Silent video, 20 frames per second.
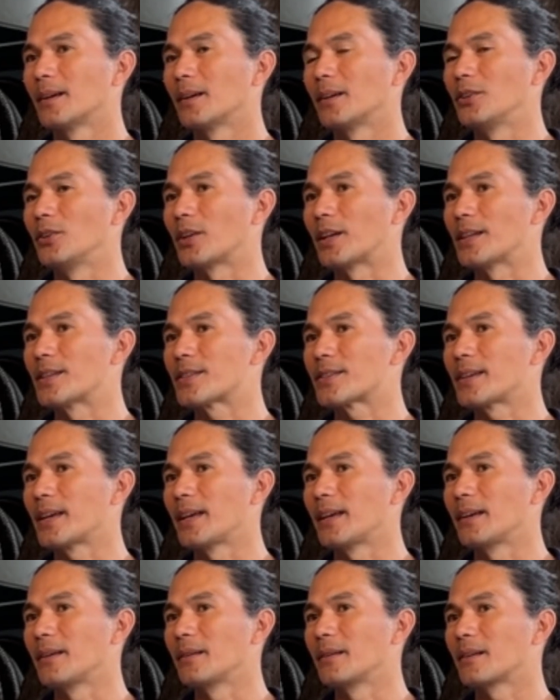you can
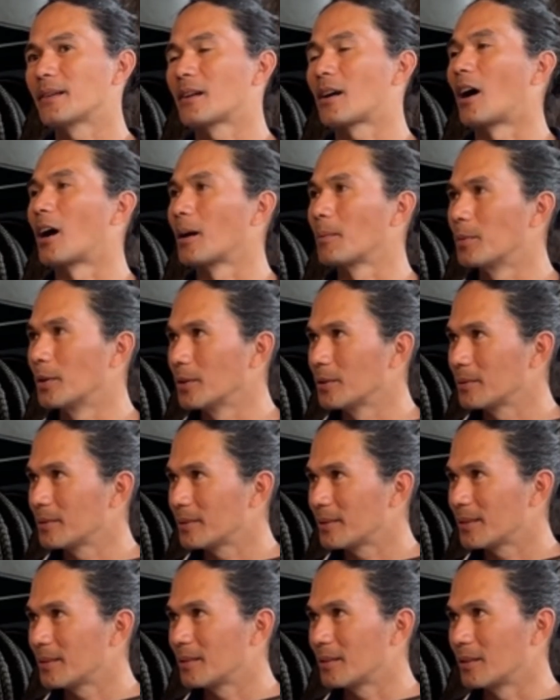say,
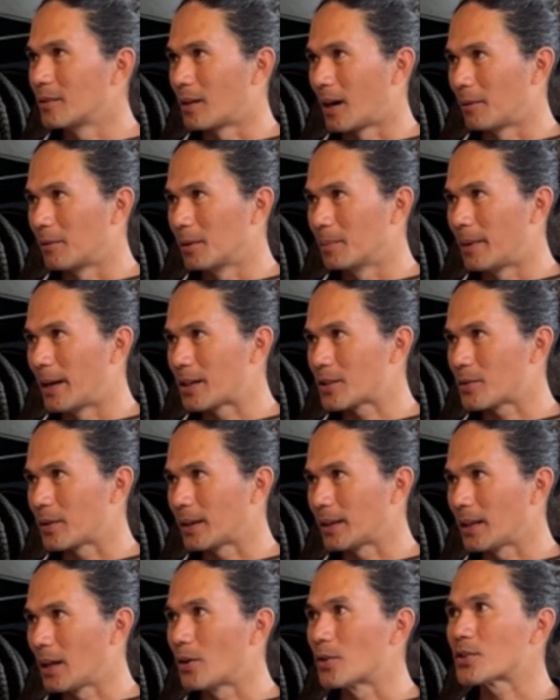carbon gravel bikes
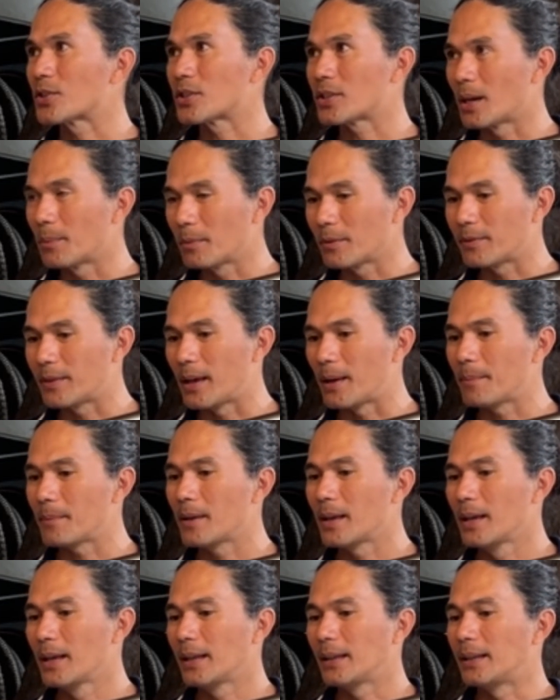right now, some of them,
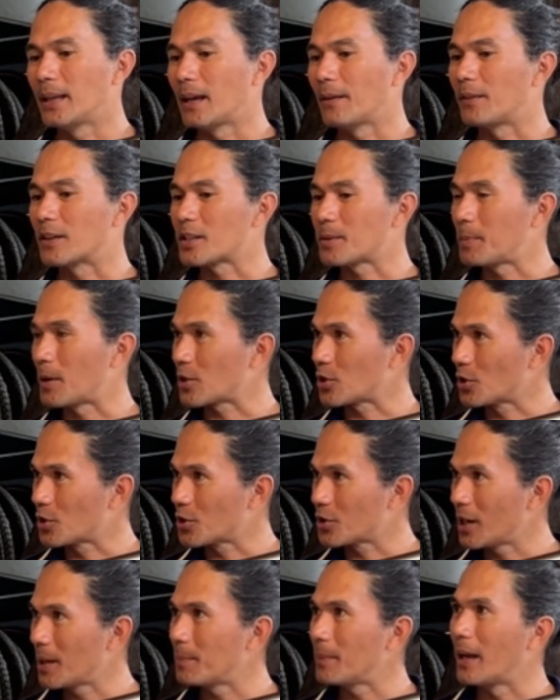they have a special
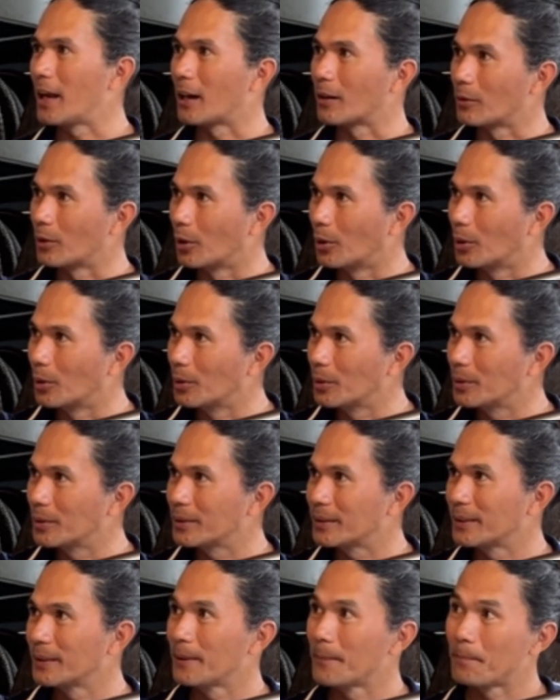shape, aero,
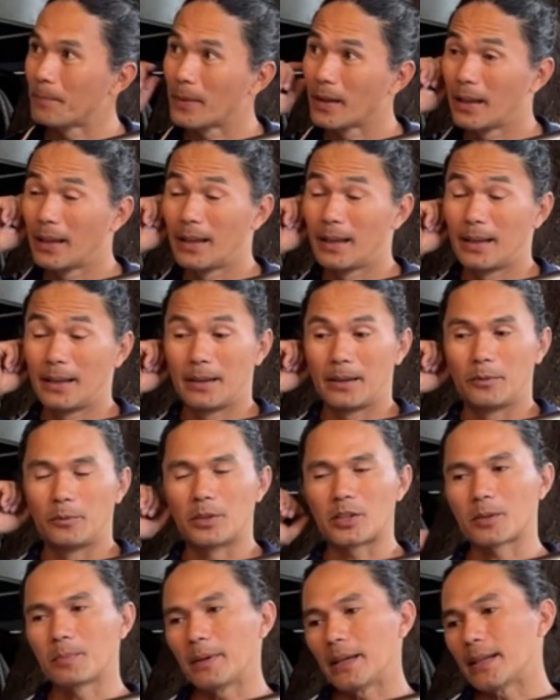
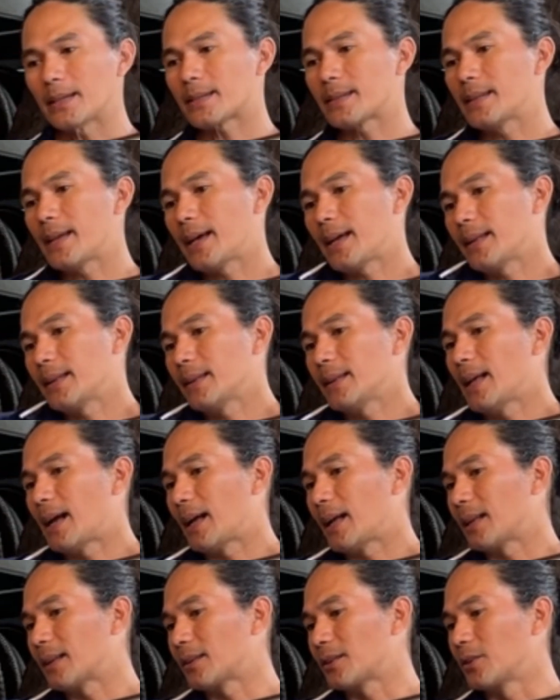which means then
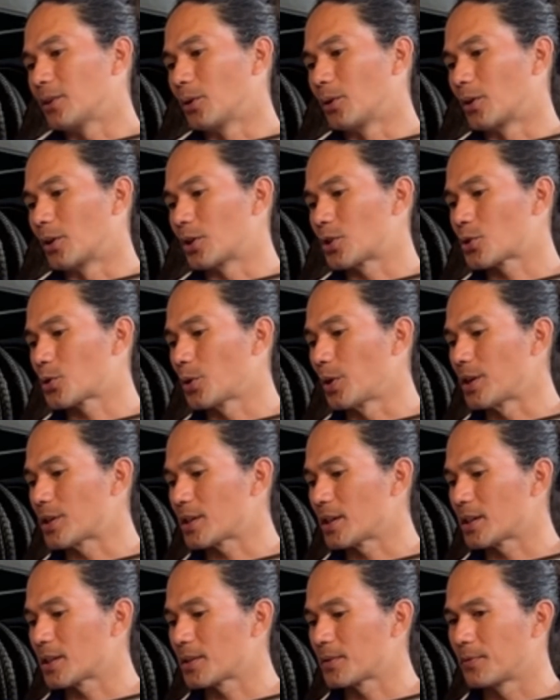that your
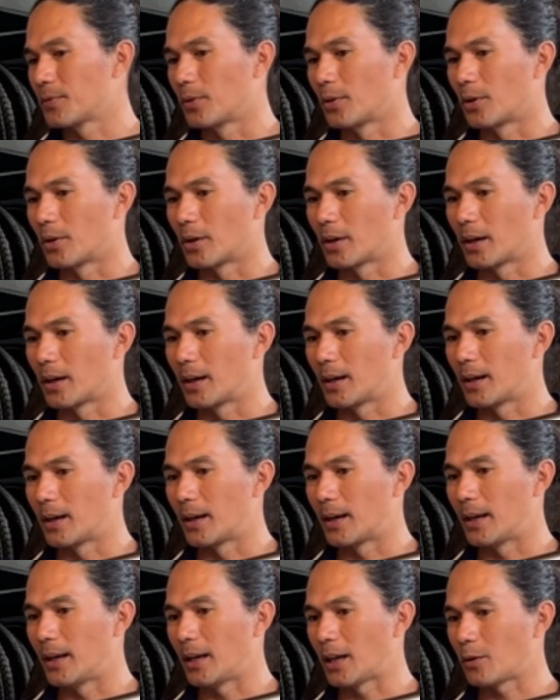choices for
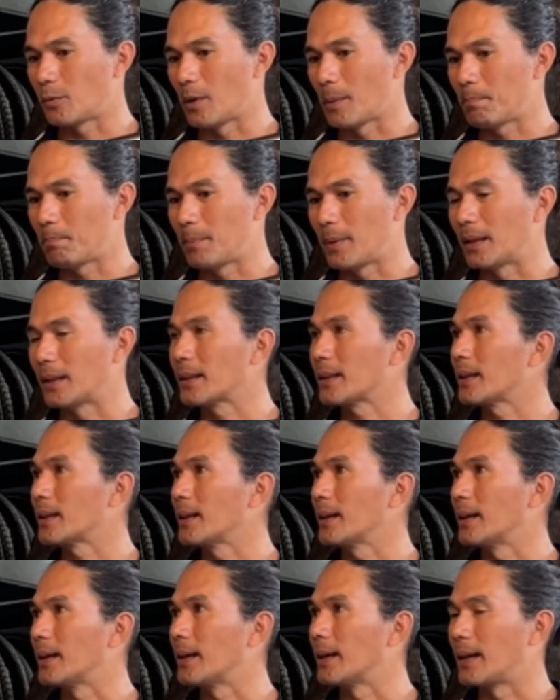equipment,
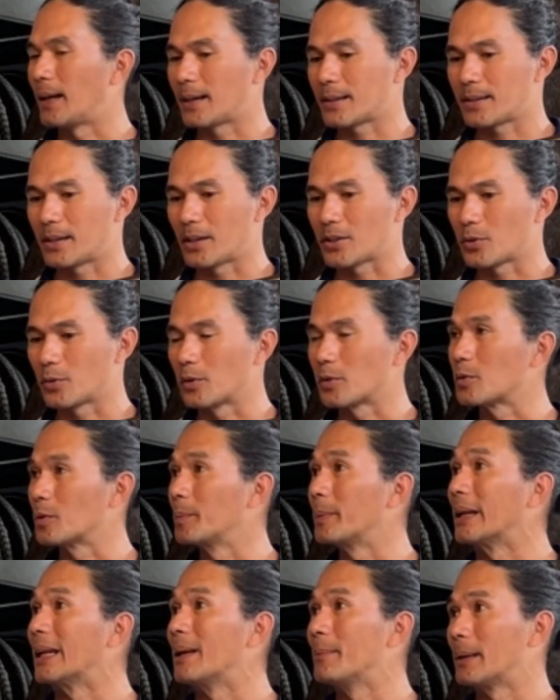accessories will
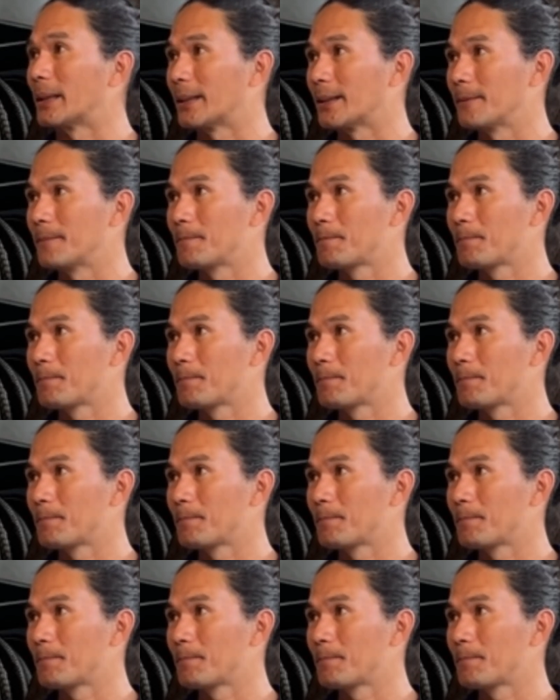be limited.